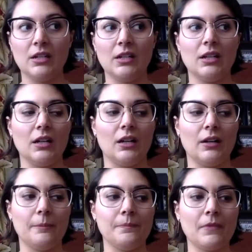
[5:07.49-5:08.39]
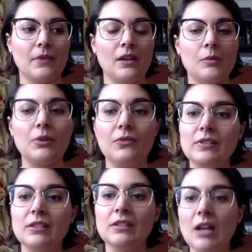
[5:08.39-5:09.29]
Um, but if it's
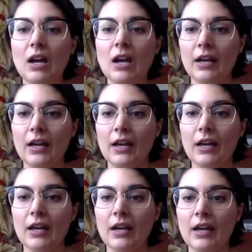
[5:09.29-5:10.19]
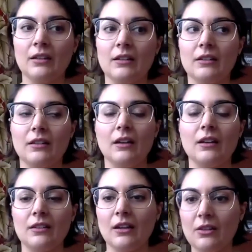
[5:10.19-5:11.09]
not, like the
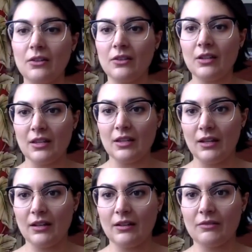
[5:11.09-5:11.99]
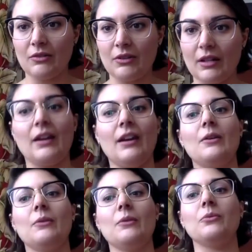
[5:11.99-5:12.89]
other thing that I
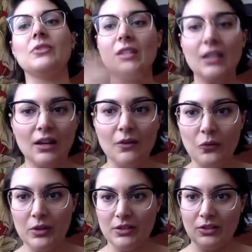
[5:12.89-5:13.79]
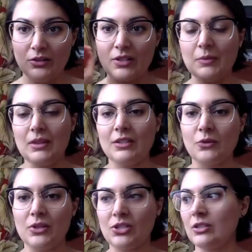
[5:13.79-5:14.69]
was thinking of when you sent me these
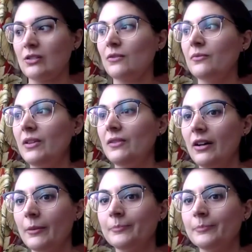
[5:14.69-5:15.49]
questions from Viva,